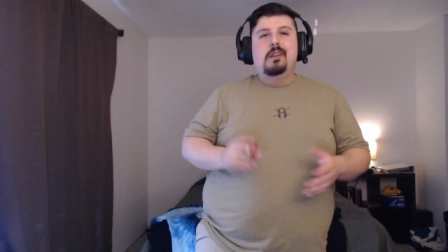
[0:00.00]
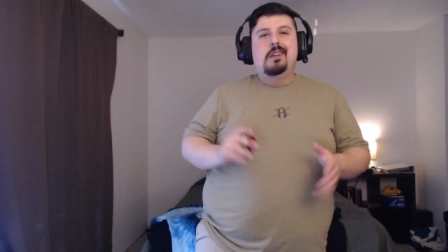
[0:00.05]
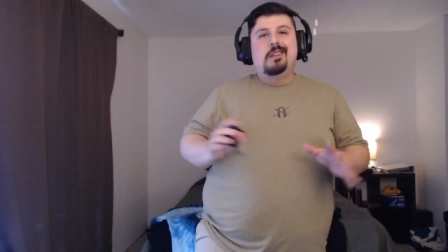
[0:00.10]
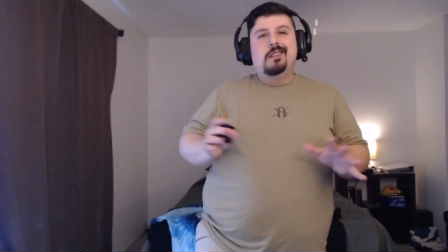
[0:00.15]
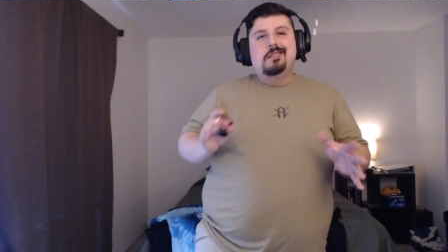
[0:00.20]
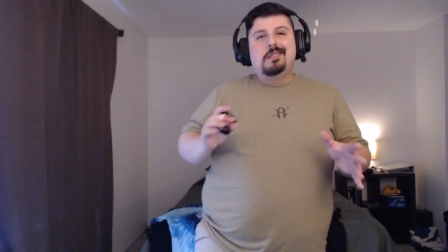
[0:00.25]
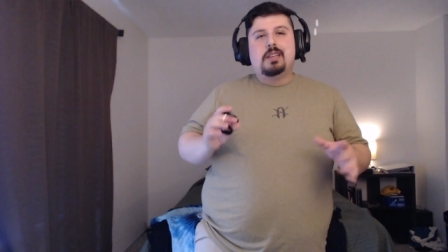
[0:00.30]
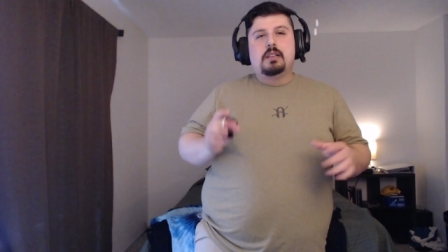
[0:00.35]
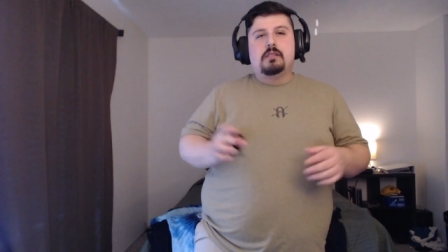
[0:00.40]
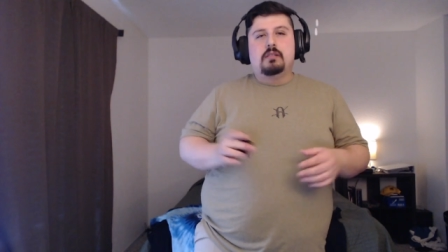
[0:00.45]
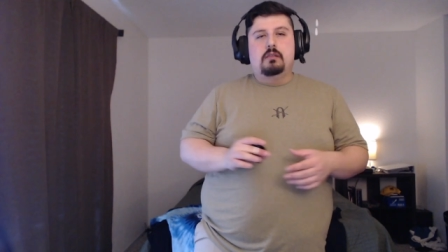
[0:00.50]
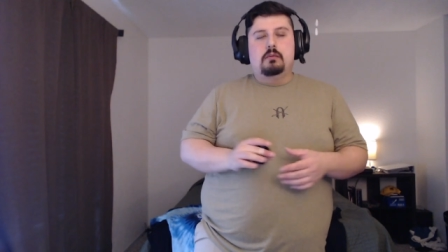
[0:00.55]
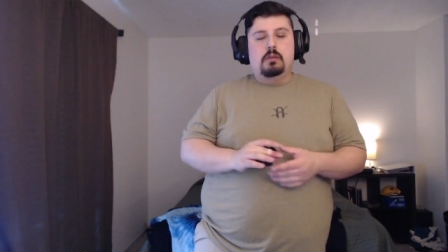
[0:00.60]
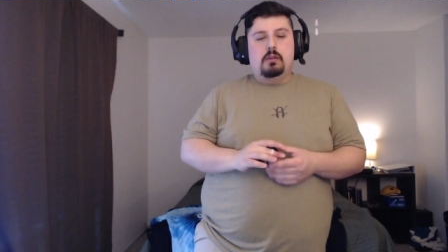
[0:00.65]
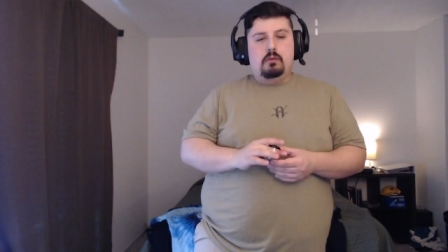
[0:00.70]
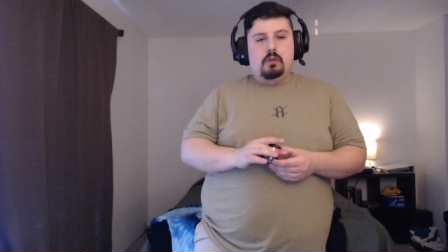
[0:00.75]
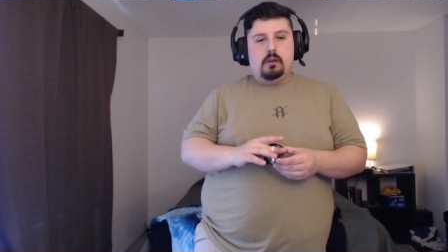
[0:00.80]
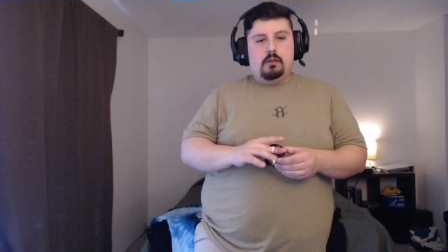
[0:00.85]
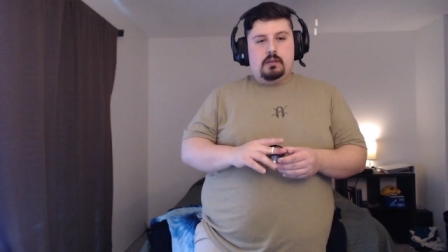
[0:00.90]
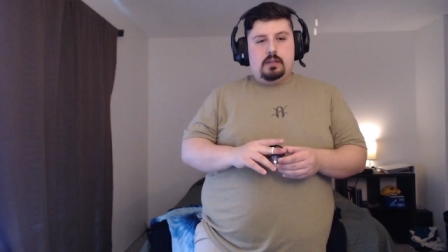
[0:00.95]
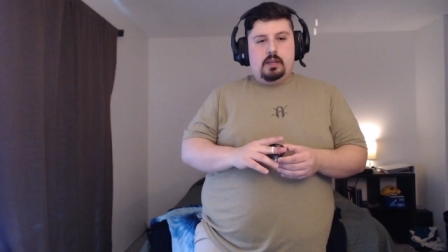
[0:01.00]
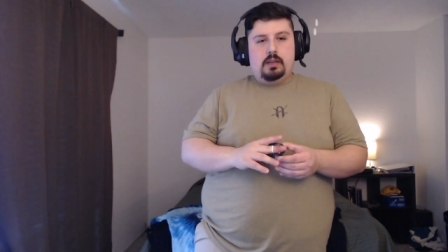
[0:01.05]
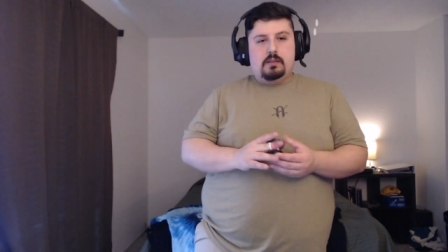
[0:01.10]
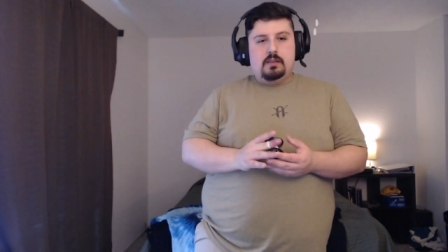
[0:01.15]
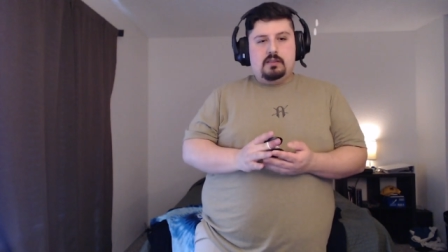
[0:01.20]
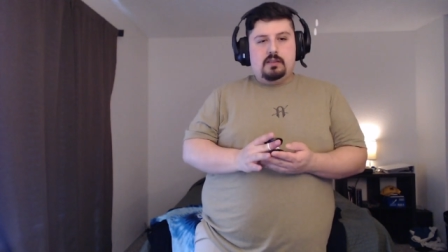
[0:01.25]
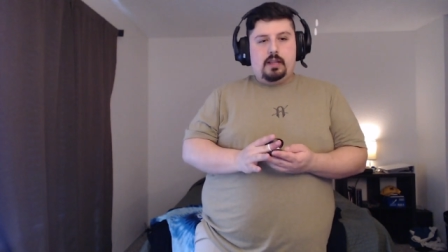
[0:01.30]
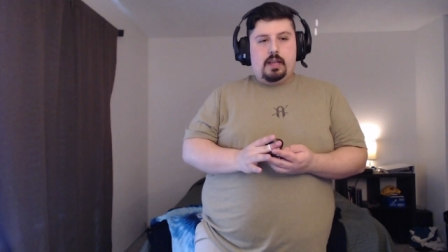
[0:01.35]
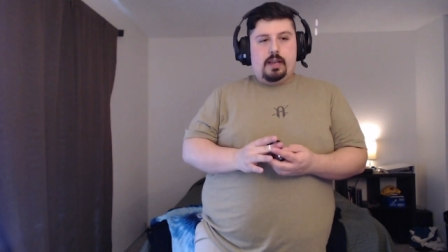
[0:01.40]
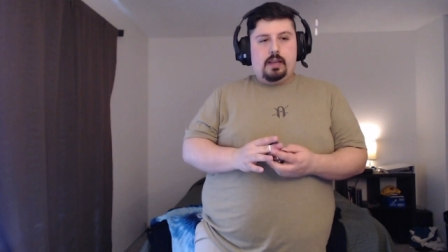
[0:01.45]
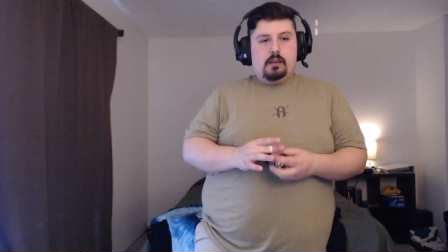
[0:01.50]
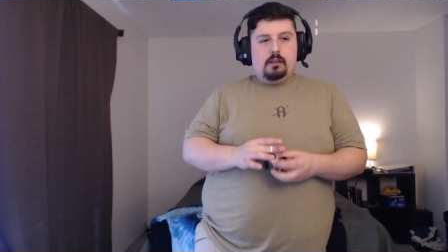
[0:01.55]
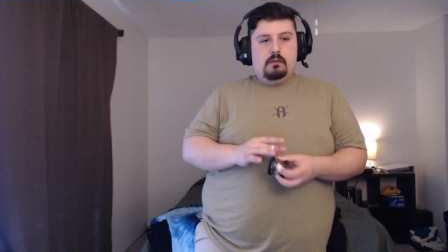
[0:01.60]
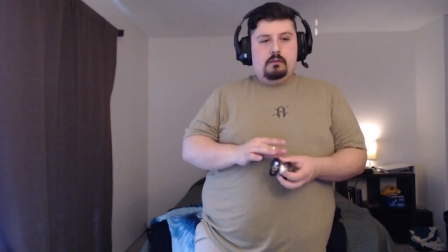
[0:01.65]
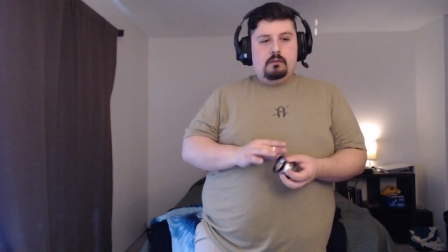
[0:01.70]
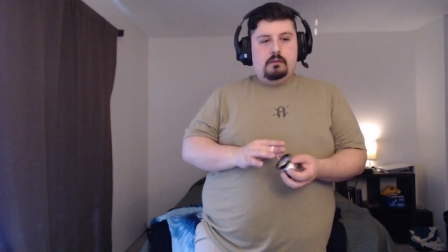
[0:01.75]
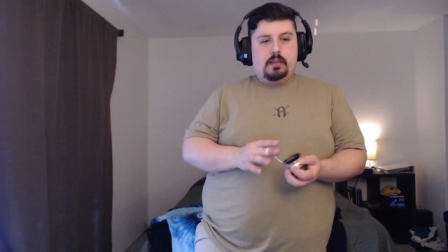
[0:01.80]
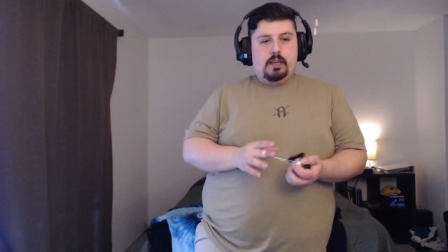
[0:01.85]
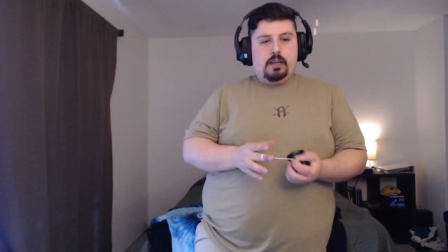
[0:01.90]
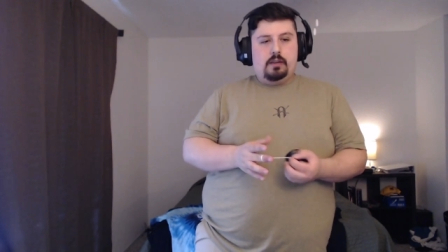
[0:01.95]
Takes a little bit of work to get the slack
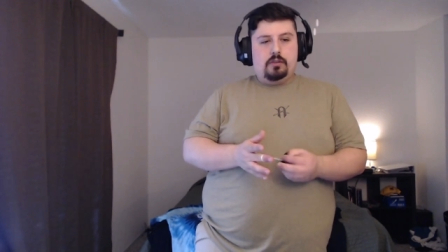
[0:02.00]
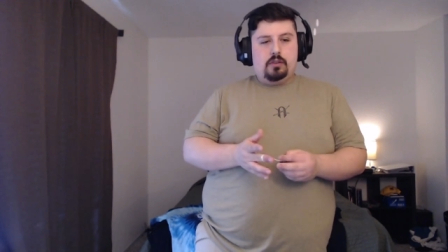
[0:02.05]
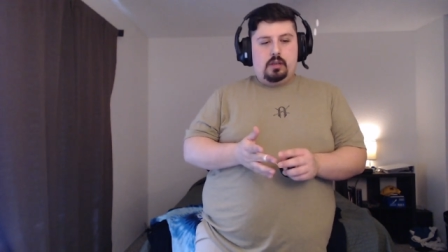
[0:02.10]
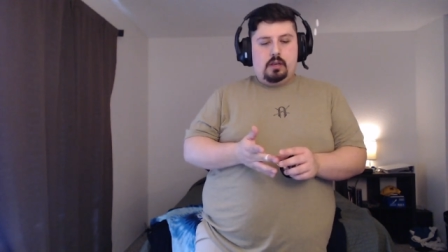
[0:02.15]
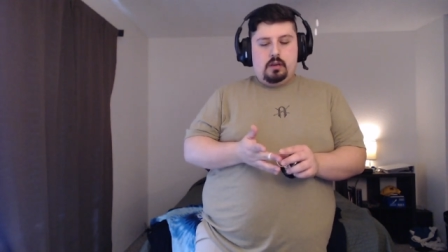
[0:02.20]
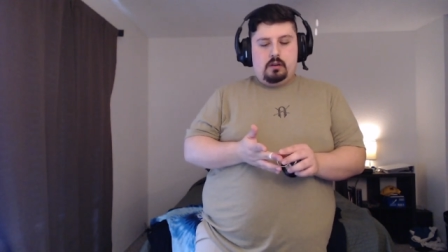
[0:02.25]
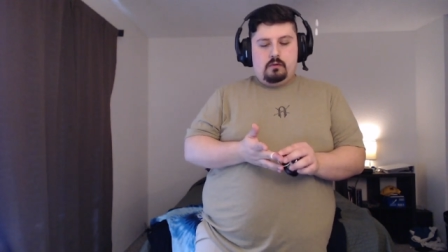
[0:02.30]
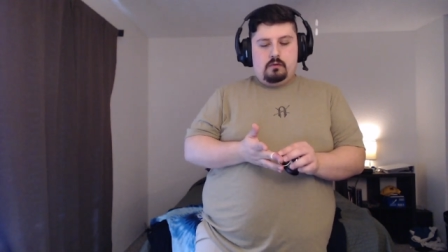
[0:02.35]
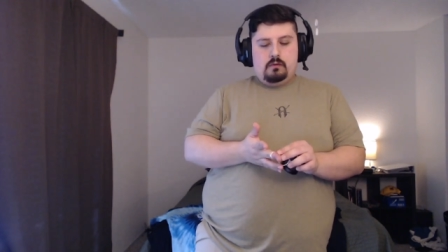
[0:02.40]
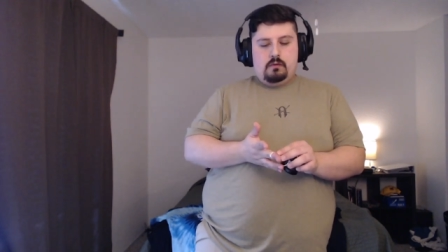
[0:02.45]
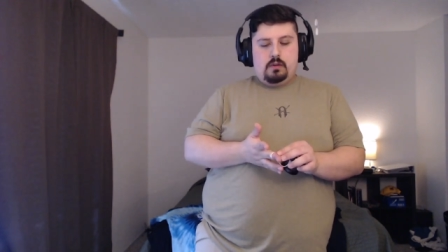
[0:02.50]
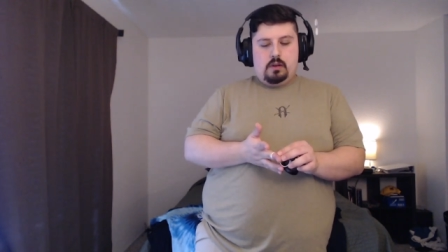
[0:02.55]
to actually go,